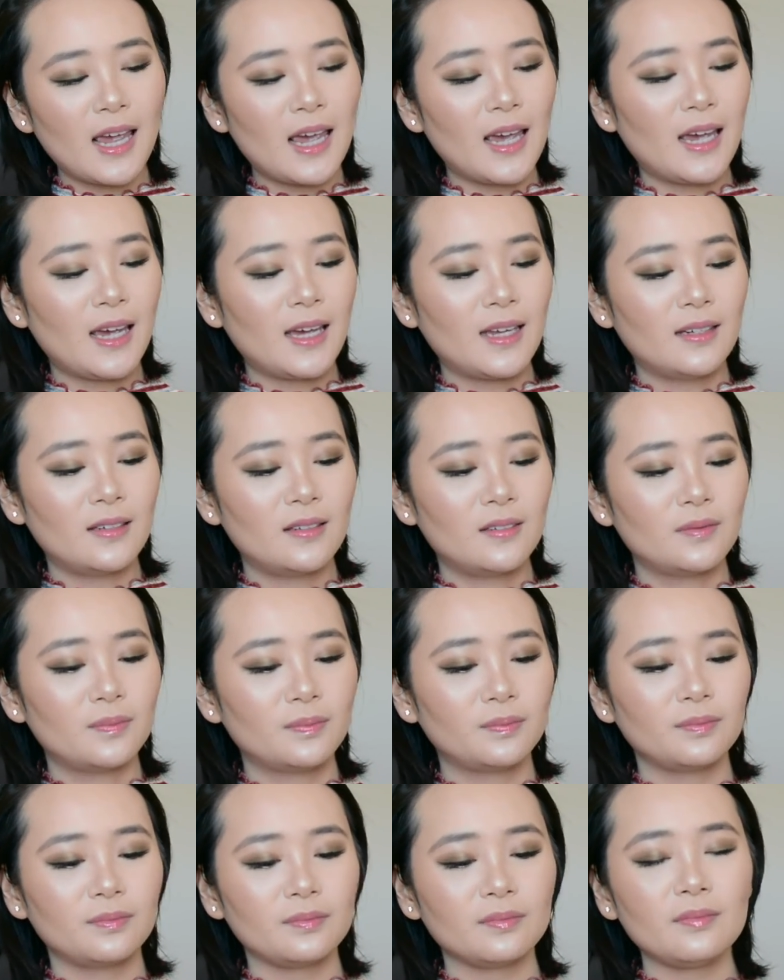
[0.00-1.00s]
And
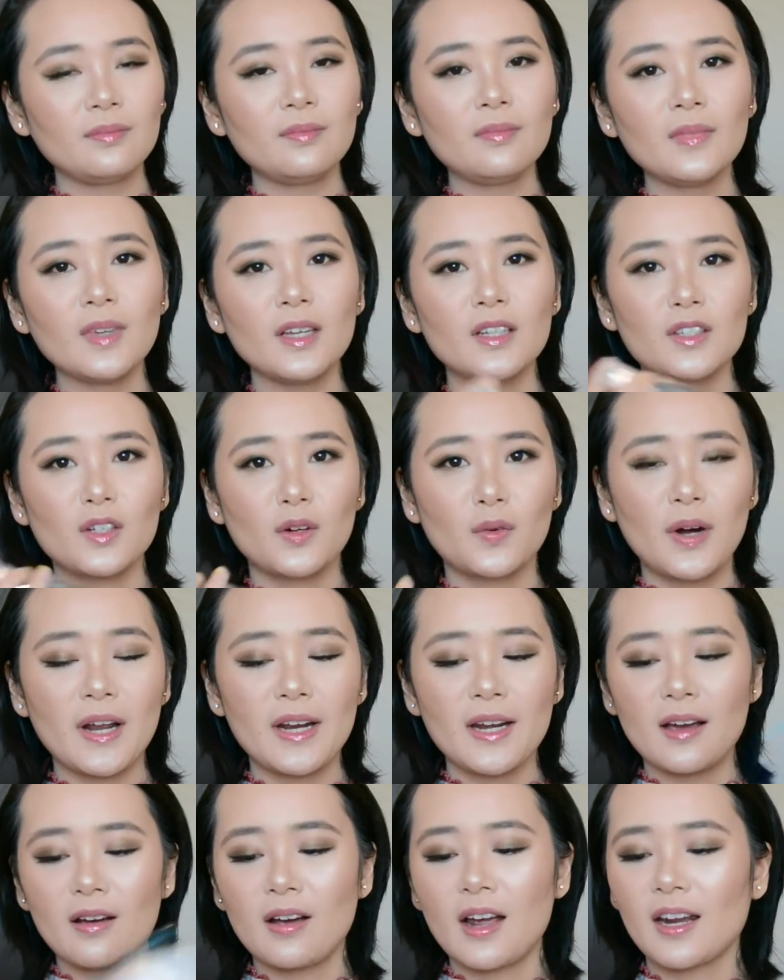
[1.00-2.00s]
so
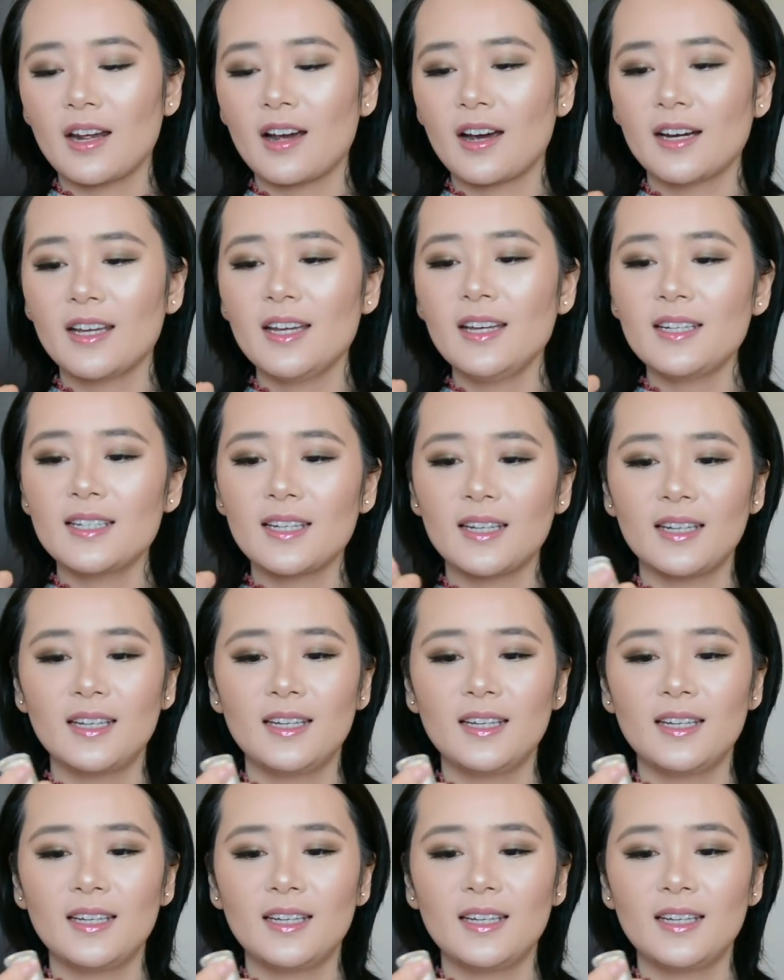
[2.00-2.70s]
right now I got it.